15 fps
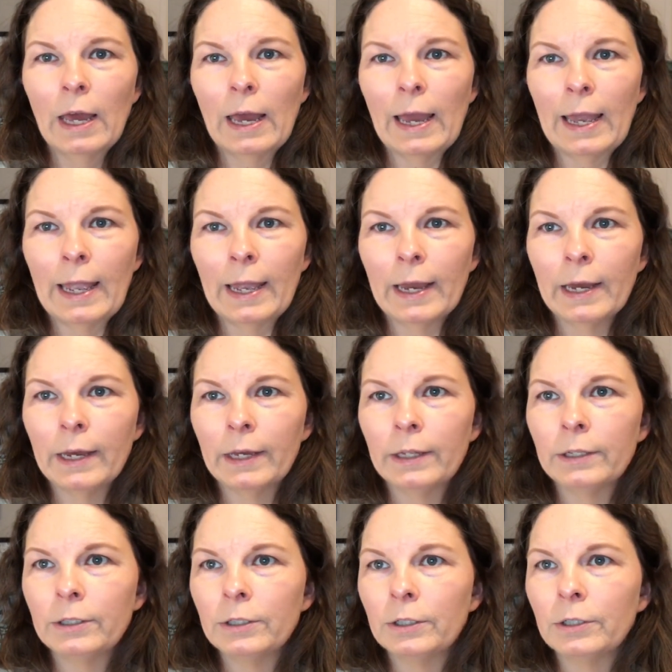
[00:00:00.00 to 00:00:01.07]

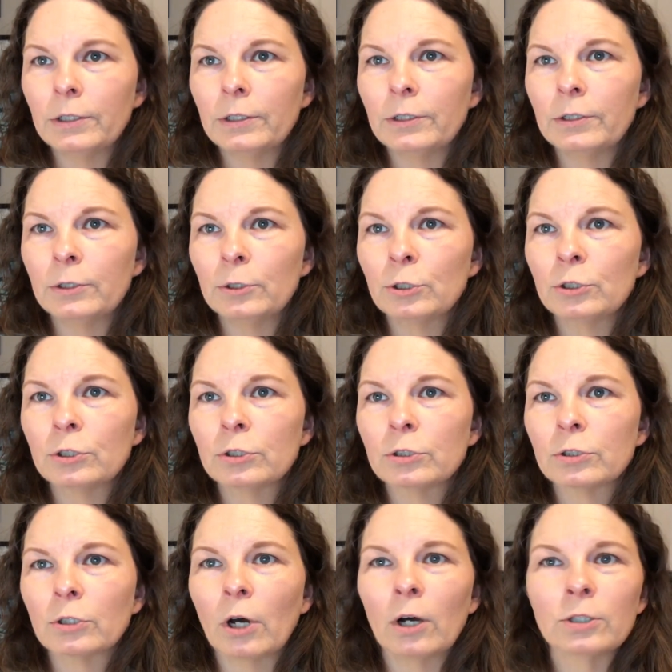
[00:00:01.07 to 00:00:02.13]
And
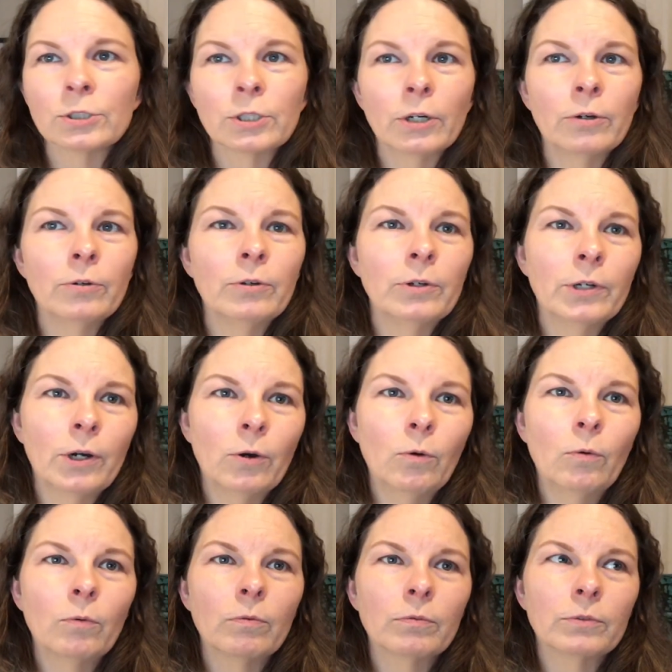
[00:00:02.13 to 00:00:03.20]
also, you
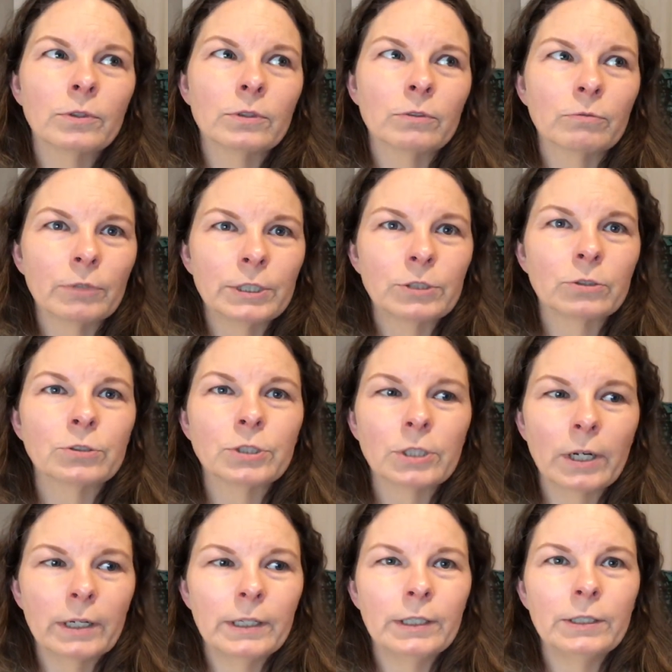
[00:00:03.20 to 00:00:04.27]
know, the research
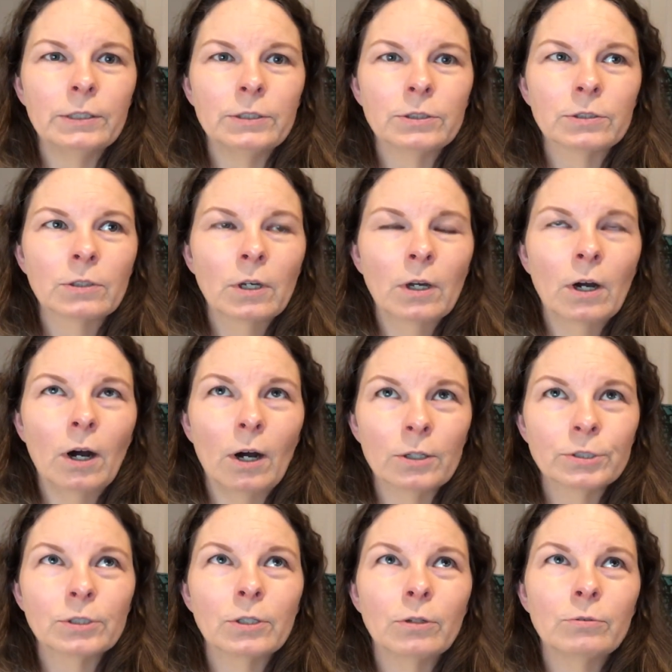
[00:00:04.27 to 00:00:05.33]
studies
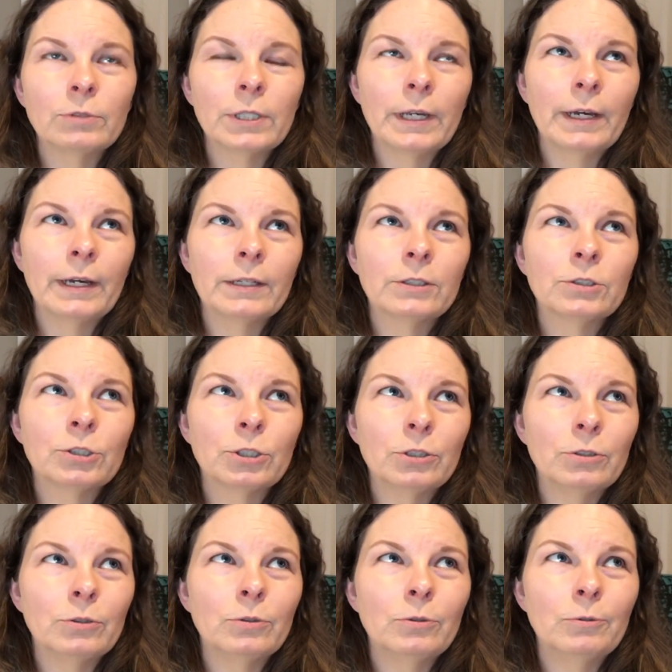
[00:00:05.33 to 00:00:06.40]
also tend
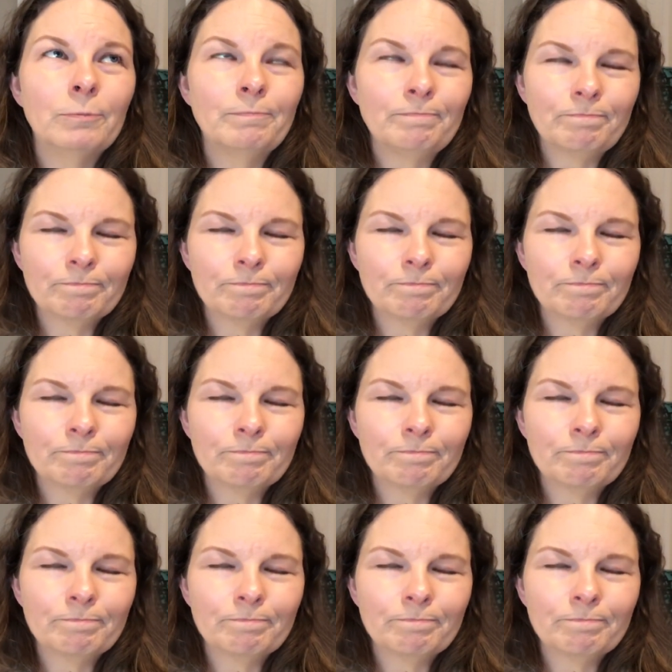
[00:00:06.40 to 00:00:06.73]
to,